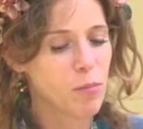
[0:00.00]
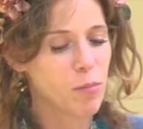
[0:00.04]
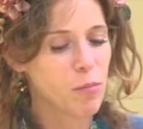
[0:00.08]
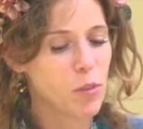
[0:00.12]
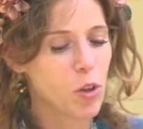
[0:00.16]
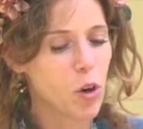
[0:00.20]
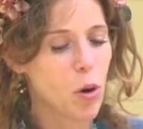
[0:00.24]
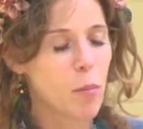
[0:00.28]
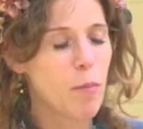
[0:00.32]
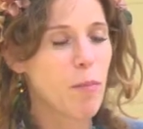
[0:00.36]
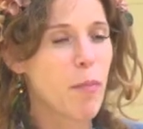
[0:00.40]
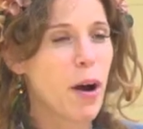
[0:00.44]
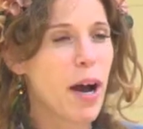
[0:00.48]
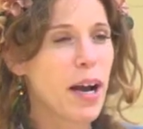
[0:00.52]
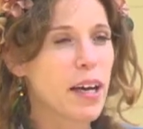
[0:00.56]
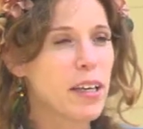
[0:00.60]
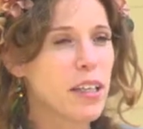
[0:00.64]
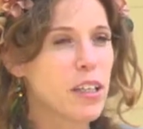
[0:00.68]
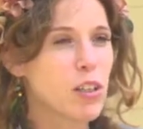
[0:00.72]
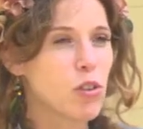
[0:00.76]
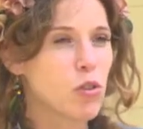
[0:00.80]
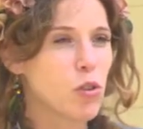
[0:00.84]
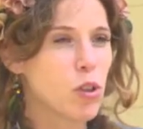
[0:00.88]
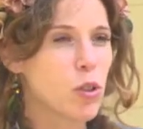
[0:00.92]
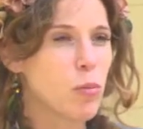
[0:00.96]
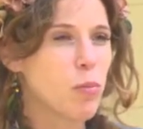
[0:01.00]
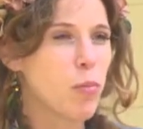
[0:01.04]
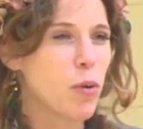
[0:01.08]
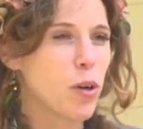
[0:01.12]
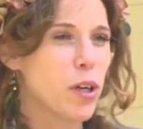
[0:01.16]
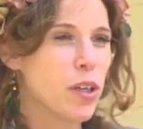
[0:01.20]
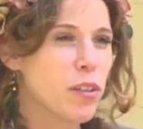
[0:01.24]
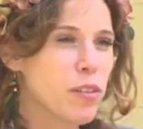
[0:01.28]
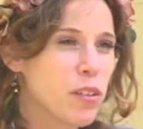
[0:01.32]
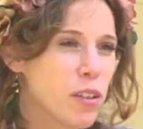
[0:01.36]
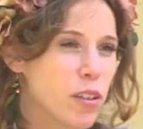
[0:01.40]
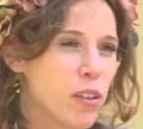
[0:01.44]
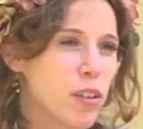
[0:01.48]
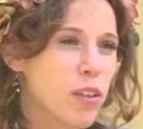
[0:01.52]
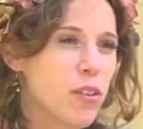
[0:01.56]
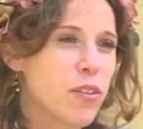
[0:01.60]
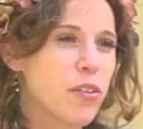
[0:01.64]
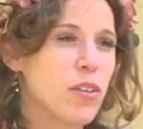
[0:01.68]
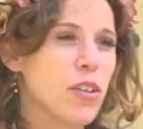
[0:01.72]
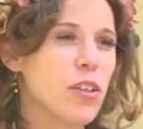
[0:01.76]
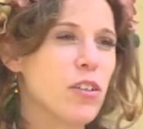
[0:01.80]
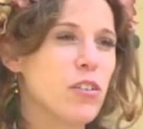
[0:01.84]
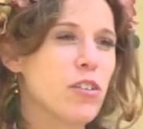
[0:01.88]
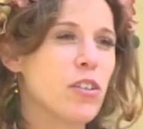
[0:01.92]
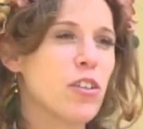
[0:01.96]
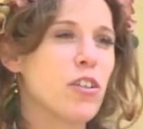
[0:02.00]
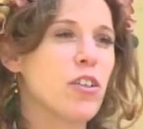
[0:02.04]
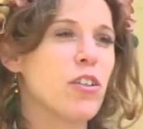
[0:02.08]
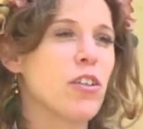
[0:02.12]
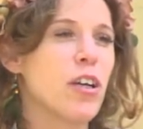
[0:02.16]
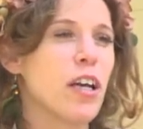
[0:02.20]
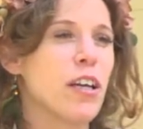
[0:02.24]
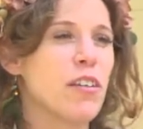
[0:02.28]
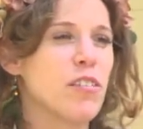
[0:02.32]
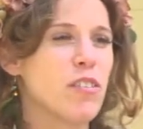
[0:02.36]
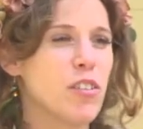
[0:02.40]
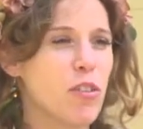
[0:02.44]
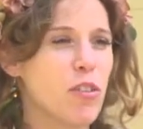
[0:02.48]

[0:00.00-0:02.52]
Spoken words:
combining doing political theater and